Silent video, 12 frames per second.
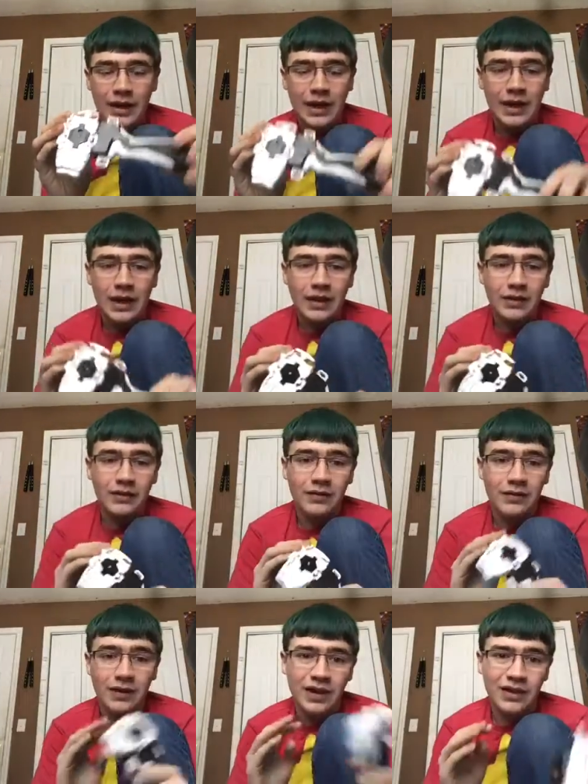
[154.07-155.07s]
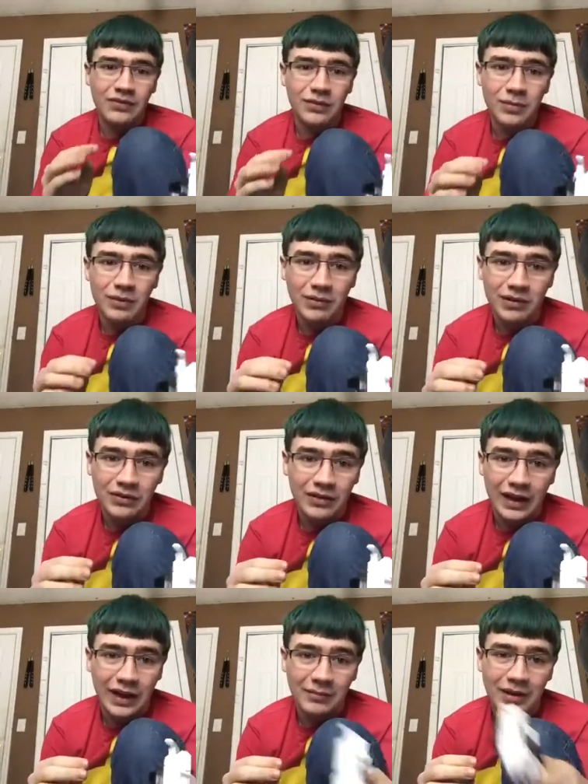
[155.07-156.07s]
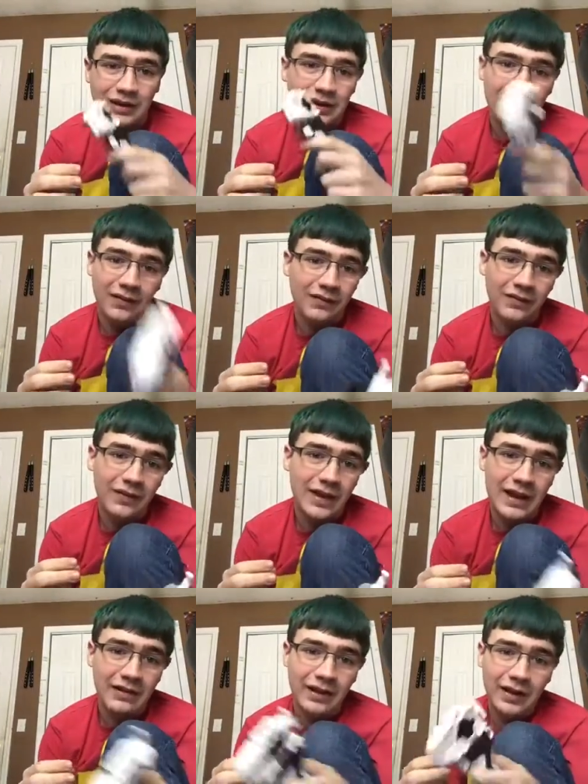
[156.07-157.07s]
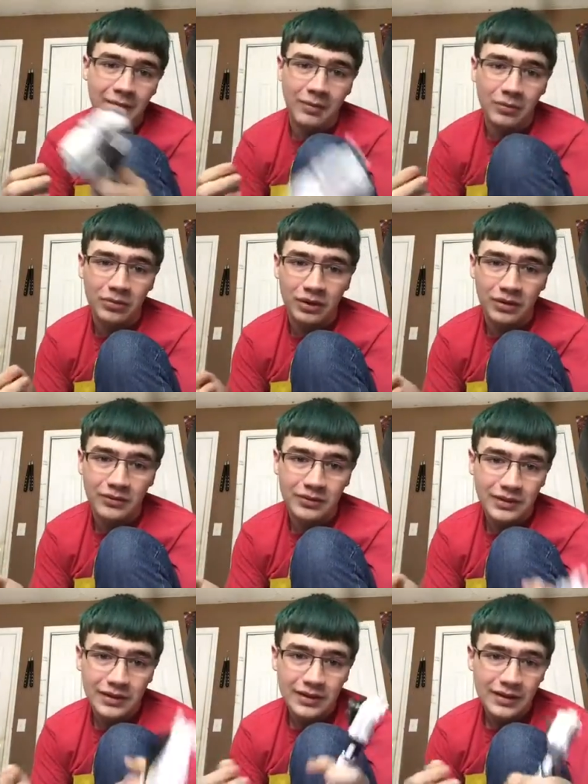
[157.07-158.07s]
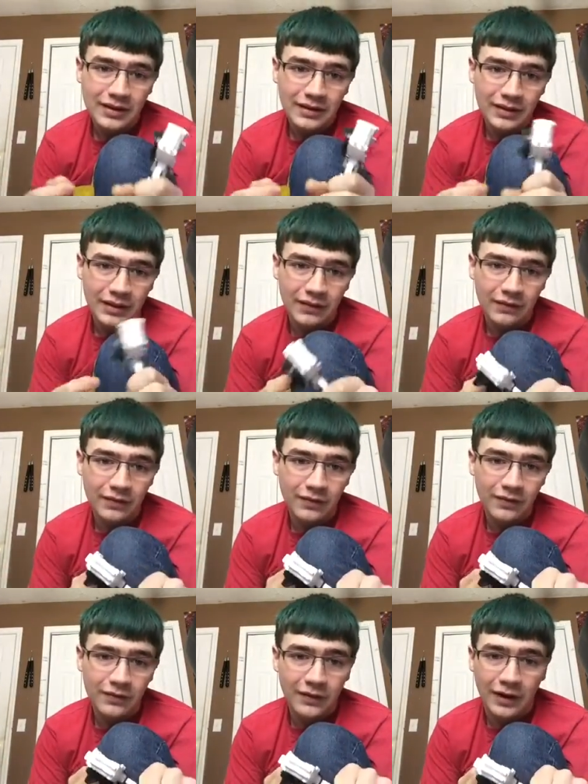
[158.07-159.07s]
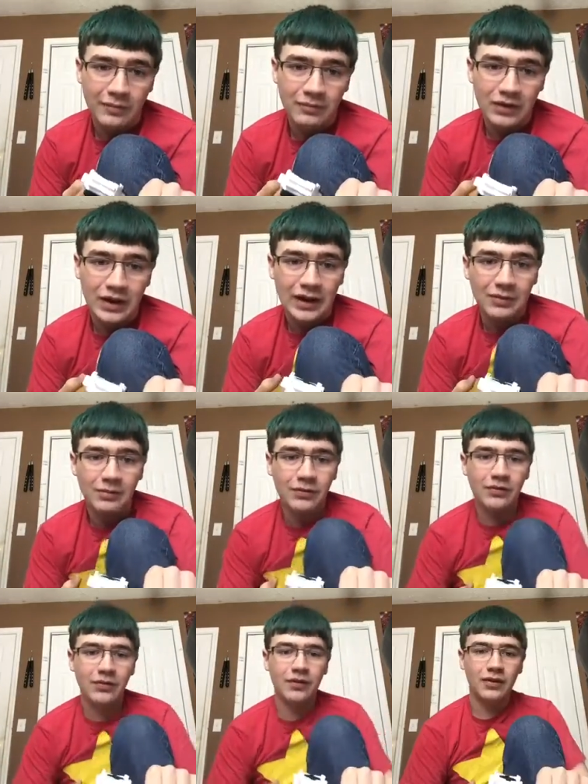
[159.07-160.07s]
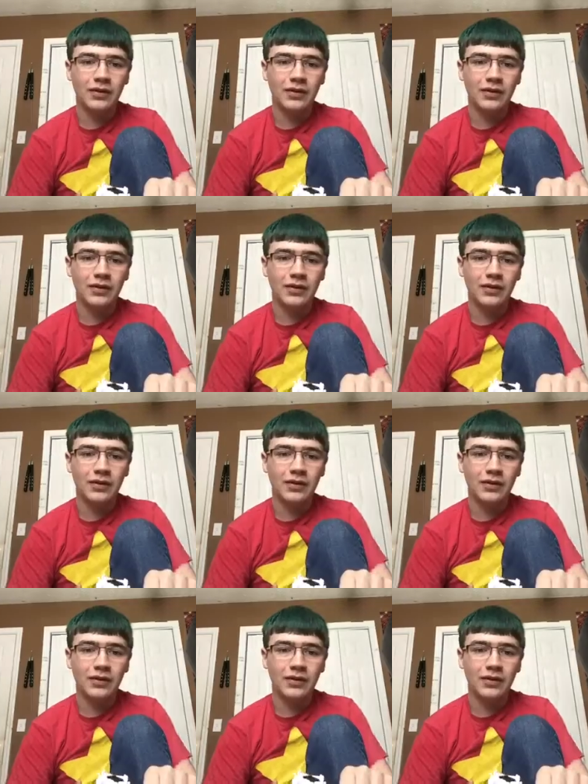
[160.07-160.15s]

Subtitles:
And if you've been watching the anime, you can see how I came up with all these setup names.